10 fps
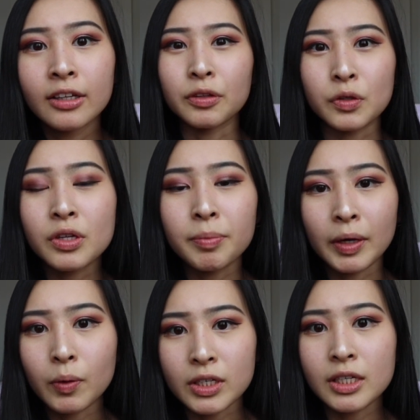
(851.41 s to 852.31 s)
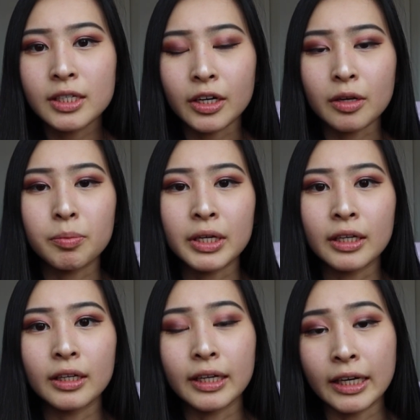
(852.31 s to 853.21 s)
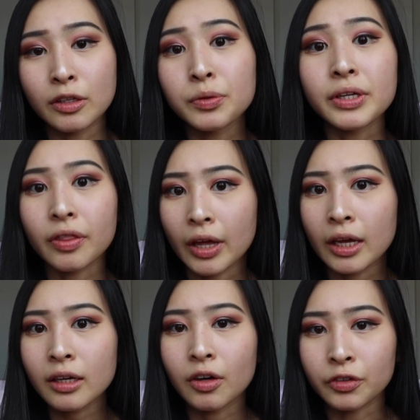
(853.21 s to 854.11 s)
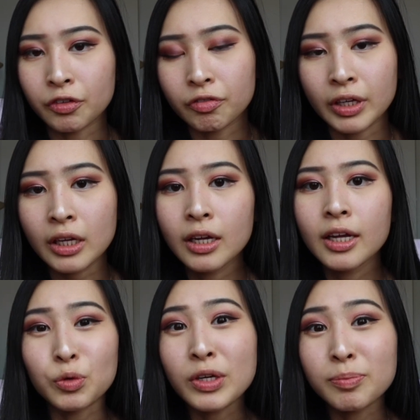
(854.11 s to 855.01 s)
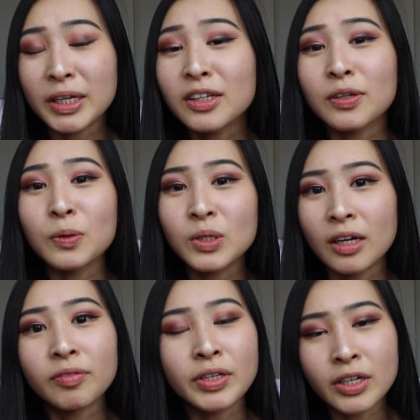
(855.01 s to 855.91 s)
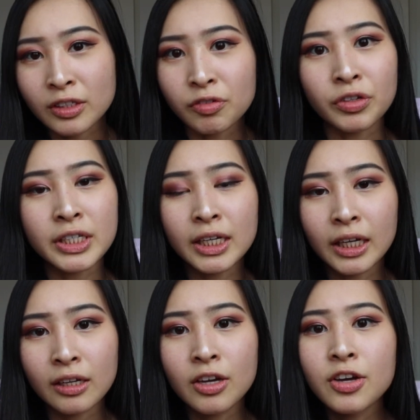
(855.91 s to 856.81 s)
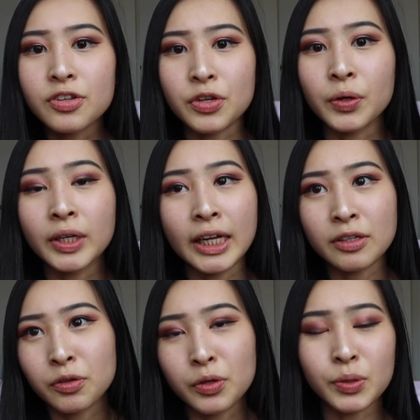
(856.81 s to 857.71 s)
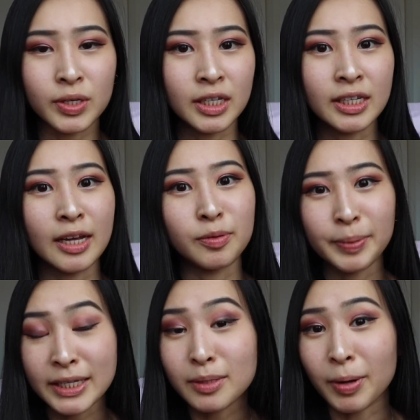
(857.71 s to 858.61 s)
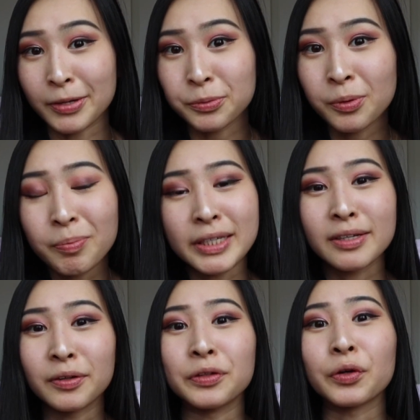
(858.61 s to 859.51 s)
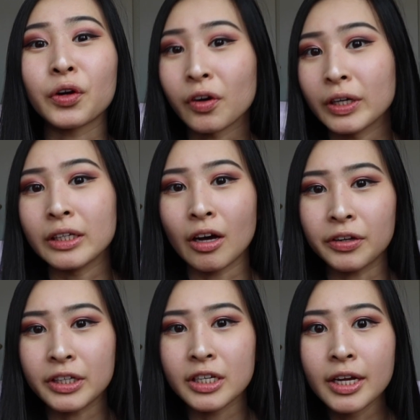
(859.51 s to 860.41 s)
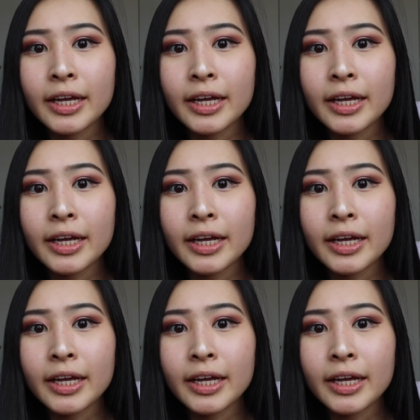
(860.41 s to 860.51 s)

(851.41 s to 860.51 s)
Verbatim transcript: Those are the main questions that are going to be getting you to think on your feet, as well as making use of deductive reasoning so you can answer those questions as best as possible based on your current knowledge.